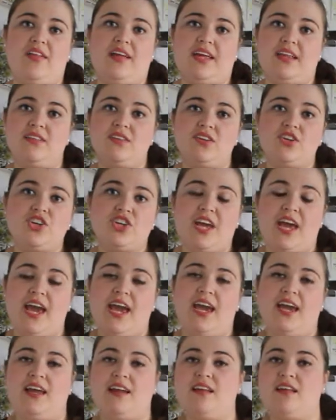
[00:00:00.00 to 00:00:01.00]
in the
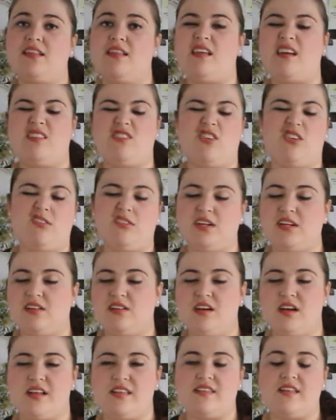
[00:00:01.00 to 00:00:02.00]
shade. They don't need a
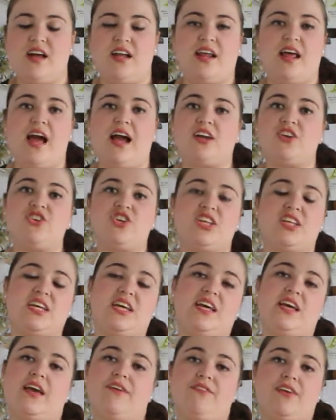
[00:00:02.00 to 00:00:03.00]
lot of sun.
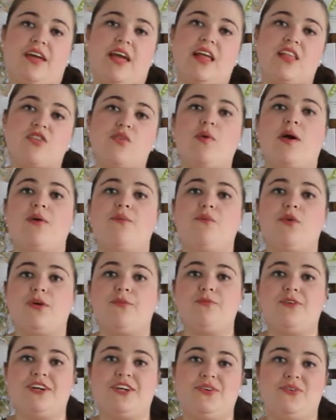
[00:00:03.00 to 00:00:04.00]
Actually, if it gets quite
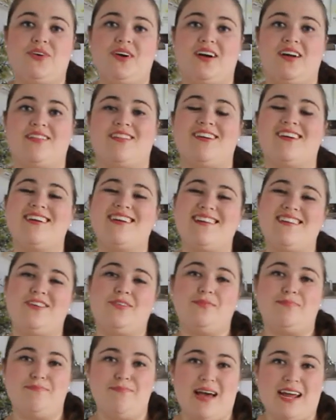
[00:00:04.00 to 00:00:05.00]
warm where you are, they're going to
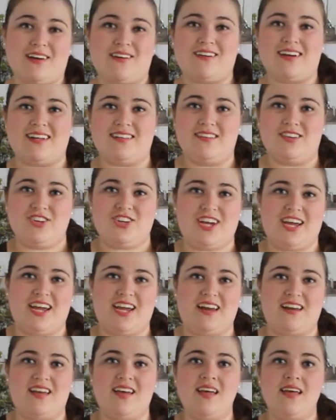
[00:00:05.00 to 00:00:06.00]
do better in the
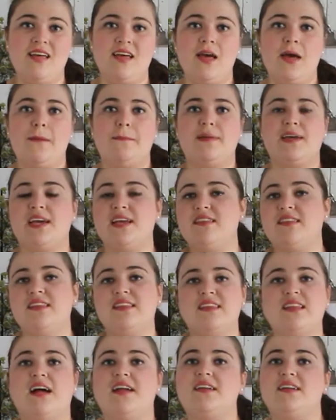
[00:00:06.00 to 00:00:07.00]
shade because the
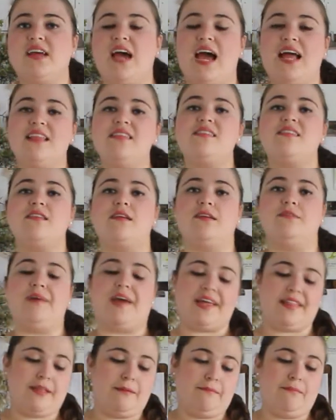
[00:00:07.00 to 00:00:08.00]
sun tends to
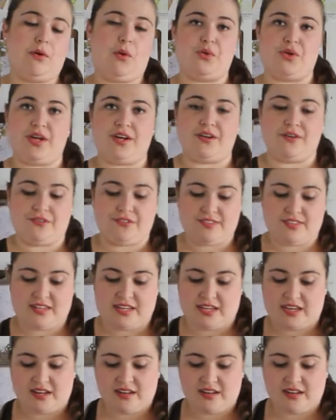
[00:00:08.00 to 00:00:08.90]
make them bolt and go to seed.